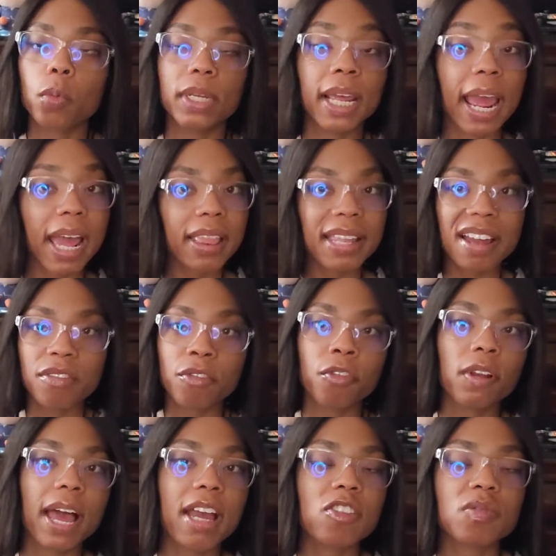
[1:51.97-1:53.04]
We had that
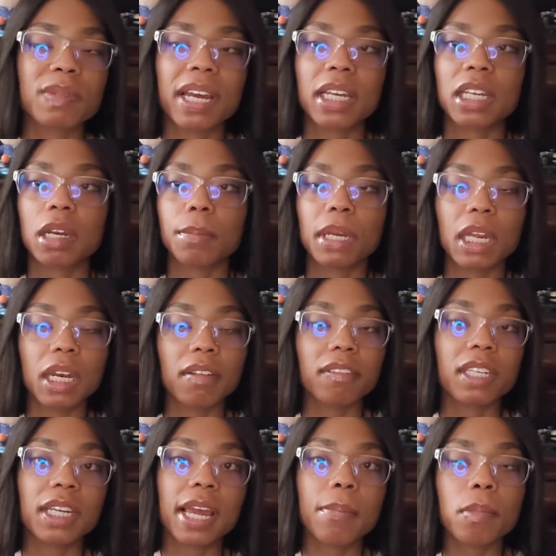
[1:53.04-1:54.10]
flashback in the beginning of
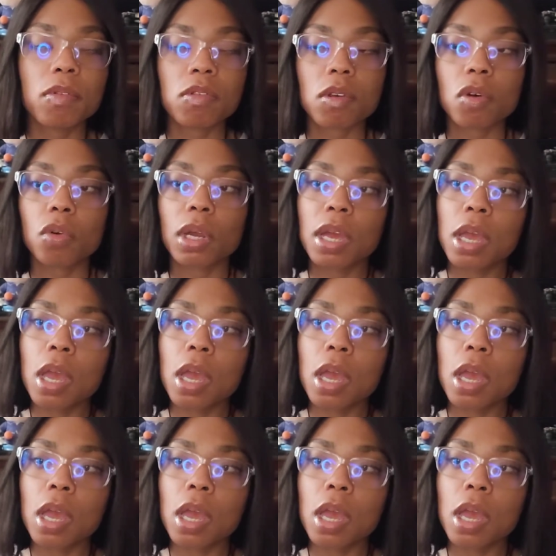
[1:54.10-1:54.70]
the episode,